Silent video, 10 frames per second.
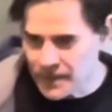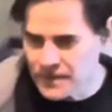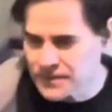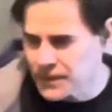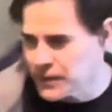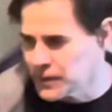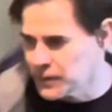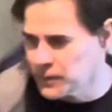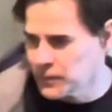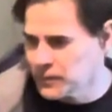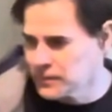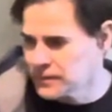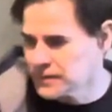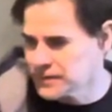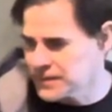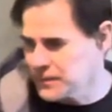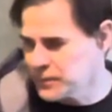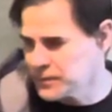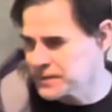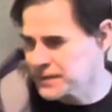So the
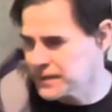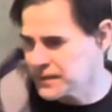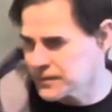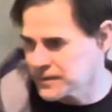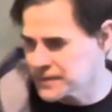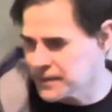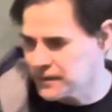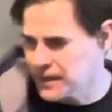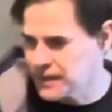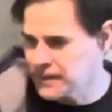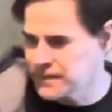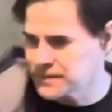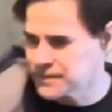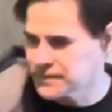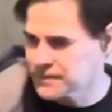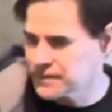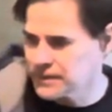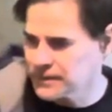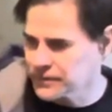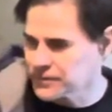cymbals, again, are these L80s.
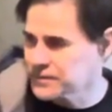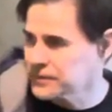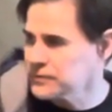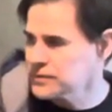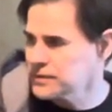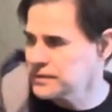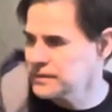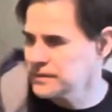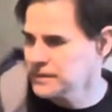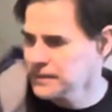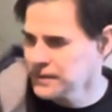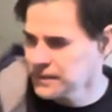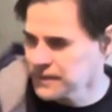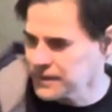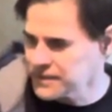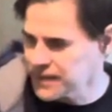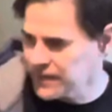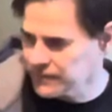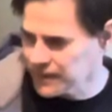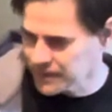They're Zildjian. They just
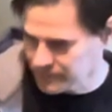have like